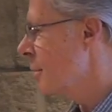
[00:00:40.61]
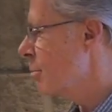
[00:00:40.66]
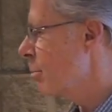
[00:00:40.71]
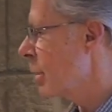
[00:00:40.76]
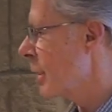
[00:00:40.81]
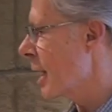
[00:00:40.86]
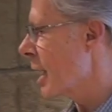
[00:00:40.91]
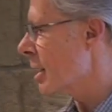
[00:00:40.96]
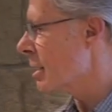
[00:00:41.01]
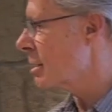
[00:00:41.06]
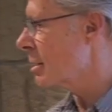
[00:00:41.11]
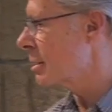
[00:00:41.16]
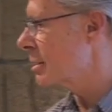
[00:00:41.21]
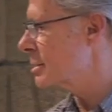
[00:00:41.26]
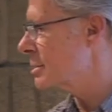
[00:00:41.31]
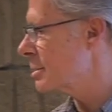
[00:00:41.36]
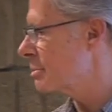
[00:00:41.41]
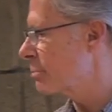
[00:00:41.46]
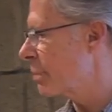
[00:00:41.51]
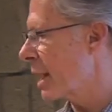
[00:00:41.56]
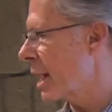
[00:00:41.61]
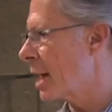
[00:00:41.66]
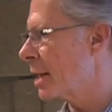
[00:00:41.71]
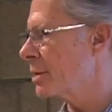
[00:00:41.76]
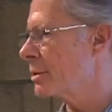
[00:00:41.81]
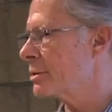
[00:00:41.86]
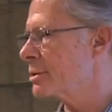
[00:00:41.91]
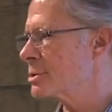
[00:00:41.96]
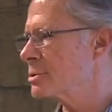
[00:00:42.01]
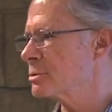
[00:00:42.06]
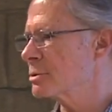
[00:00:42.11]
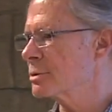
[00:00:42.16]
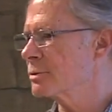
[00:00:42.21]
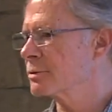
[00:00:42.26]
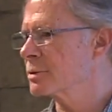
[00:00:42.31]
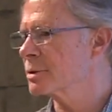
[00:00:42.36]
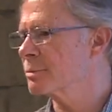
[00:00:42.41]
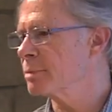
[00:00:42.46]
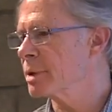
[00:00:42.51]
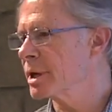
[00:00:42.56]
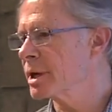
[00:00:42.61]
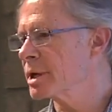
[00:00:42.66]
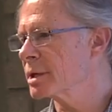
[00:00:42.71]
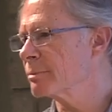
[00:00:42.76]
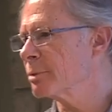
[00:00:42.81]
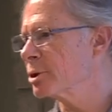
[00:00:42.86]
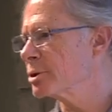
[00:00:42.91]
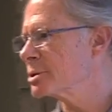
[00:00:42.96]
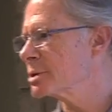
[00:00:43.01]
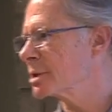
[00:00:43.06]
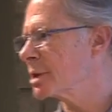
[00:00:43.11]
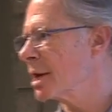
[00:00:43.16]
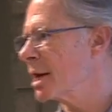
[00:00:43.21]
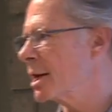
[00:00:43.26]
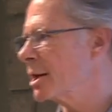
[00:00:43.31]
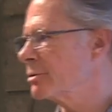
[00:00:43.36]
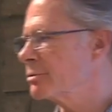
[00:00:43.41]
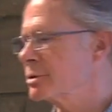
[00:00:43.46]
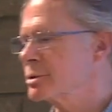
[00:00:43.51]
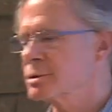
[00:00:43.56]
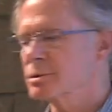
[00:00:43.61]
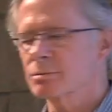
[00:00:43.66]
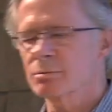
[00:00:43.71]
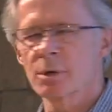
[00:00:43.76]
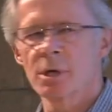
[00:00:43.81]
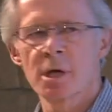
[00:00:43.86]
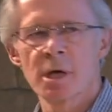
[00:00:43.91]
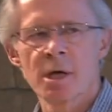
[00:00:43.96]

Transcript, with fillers: placards and banners, sort of complaining about psychiatrists.